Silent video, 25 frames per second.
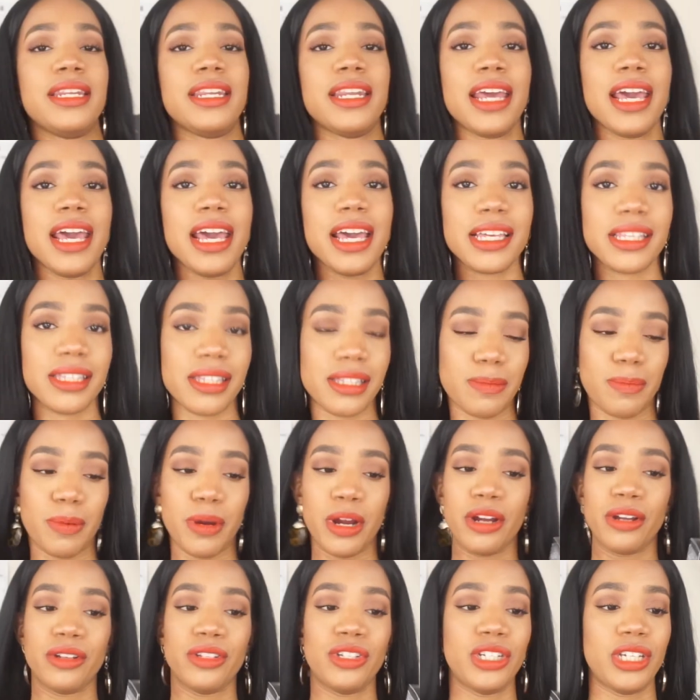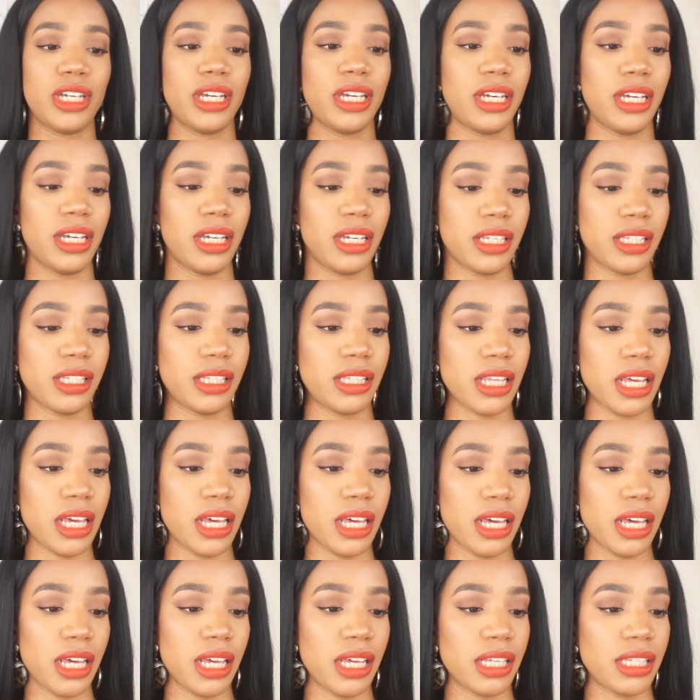next purchase
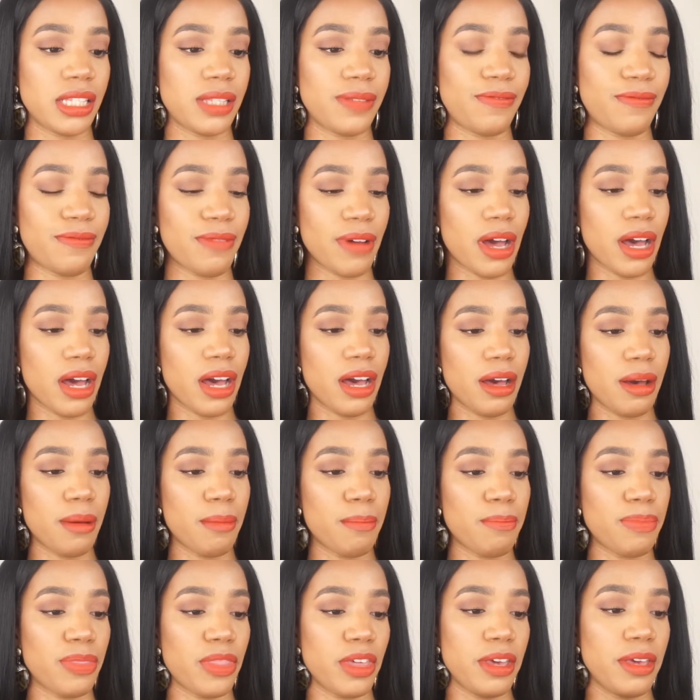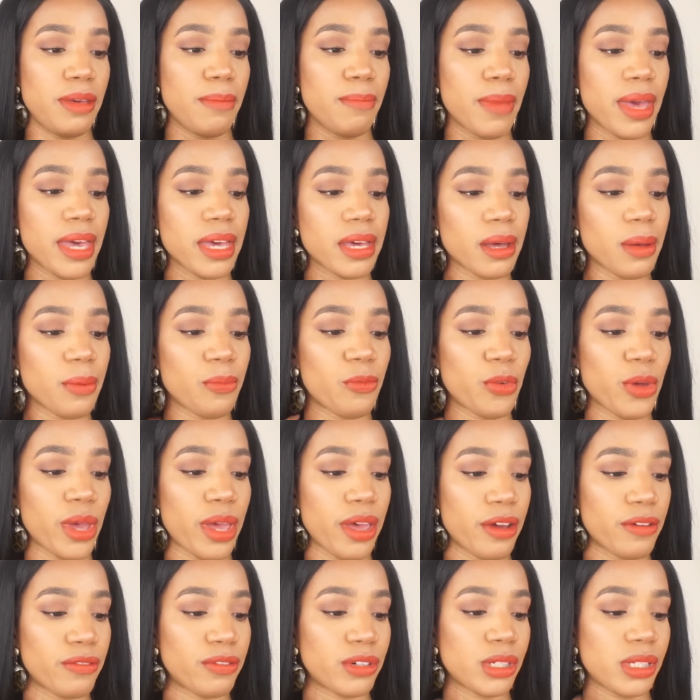is the Makeup
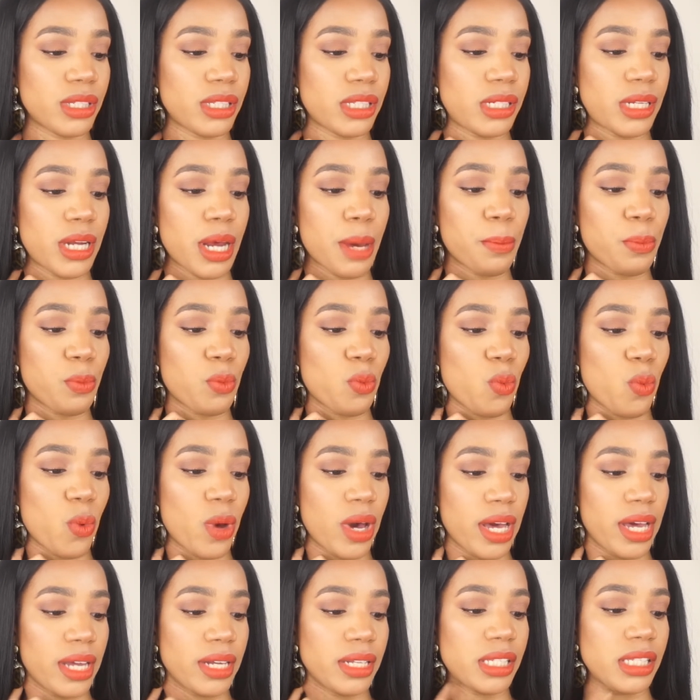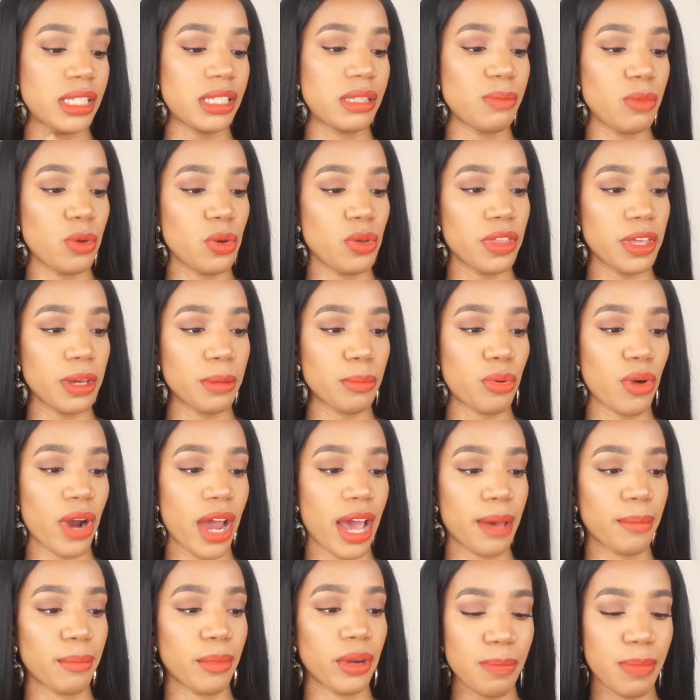Forever Step 1 Smoothing
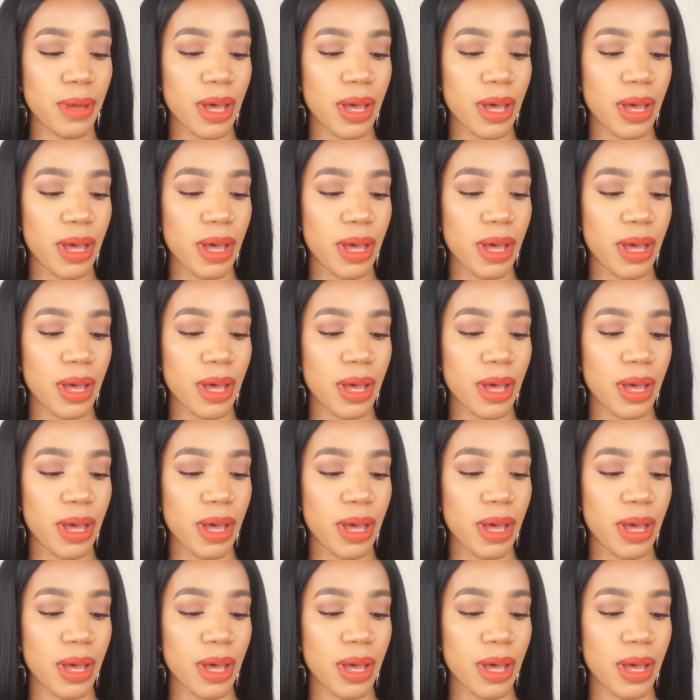Primer.